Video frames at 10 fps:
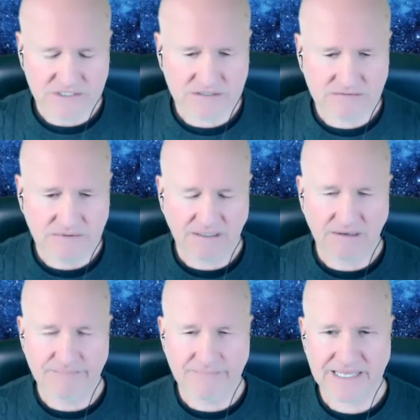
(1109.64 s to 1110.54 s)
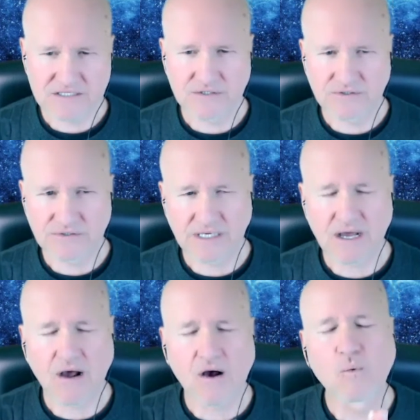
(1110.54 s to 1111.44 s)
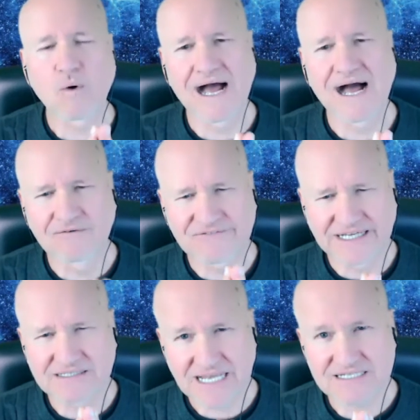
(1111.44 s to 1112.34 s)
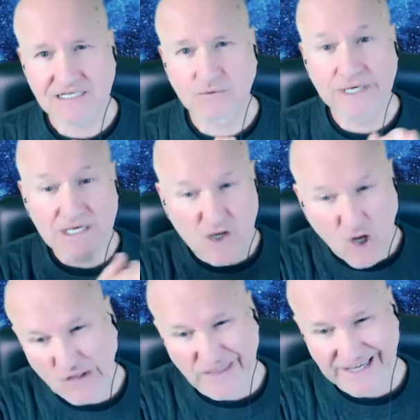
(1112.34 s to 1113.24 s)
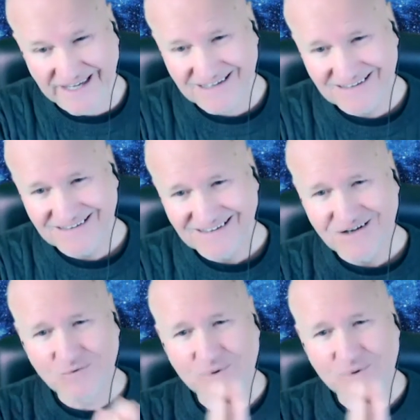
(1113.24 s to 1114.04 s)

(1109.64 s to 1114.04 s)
It makes you think, oh wow, fantastic, we got there, we